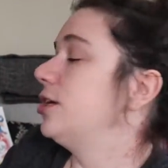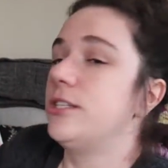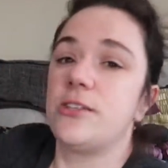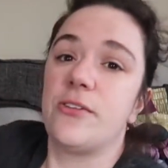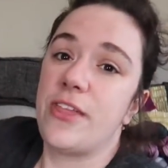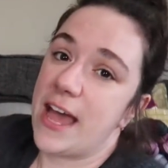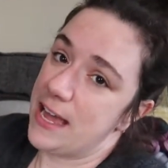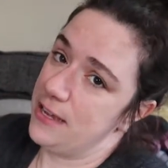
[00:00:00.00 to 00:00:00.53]

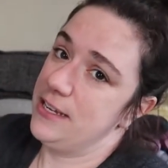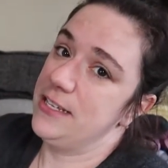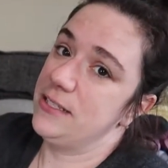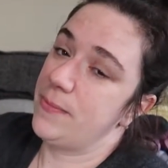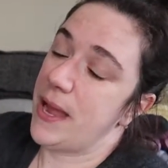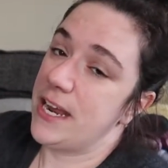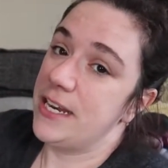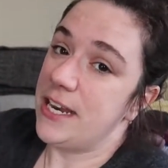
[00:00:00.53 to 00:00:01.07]
So that
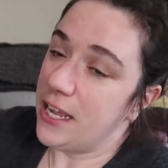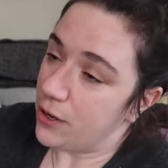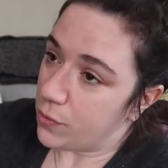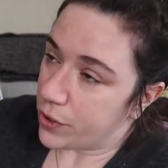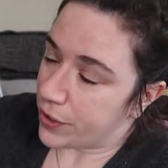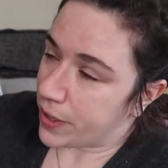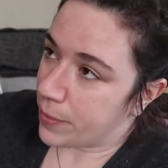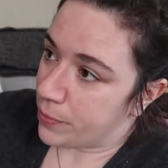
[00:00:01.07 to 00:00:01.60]
is my knit
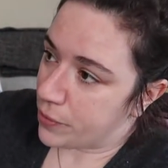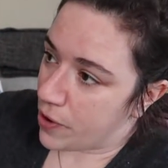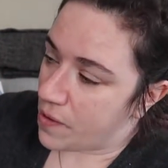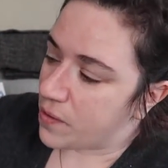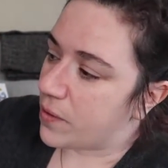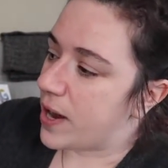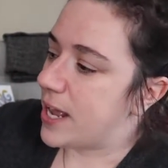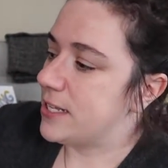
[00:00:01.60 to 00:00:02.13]
work in
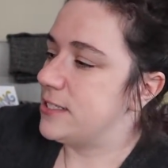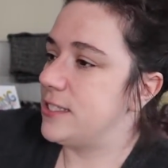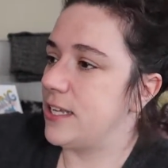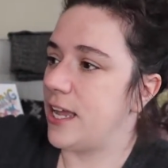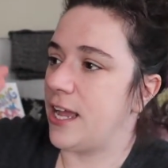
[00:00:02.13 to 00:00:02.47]
progress,